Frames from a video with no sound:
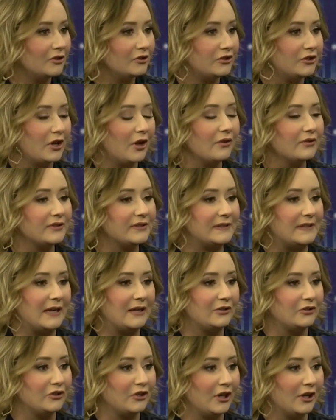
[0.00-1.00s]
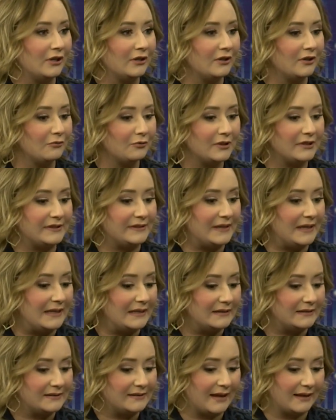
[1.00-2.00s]
Shell station
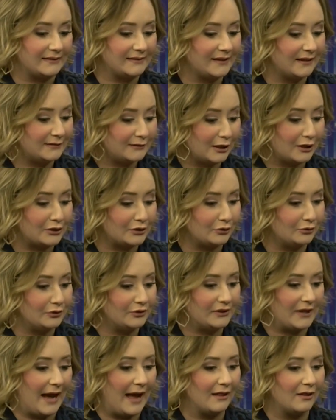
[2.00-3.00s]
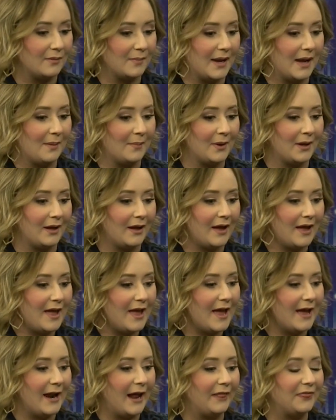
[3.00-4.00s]
receipts that said Tuscaloosa, Alabama,
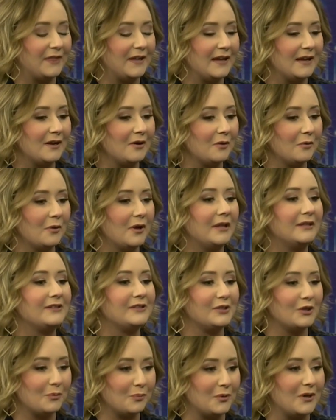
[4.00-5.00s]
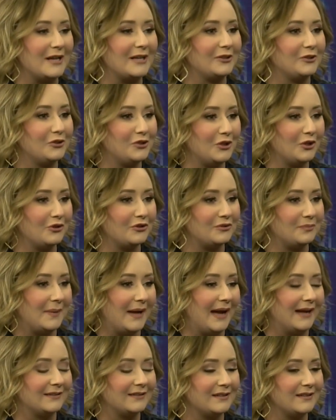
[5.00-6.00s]
and I think it still brings chills
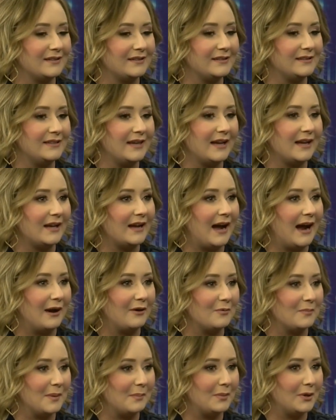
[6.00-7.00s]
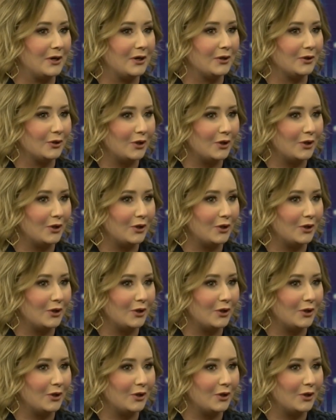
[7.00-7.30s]
back to this day. I remember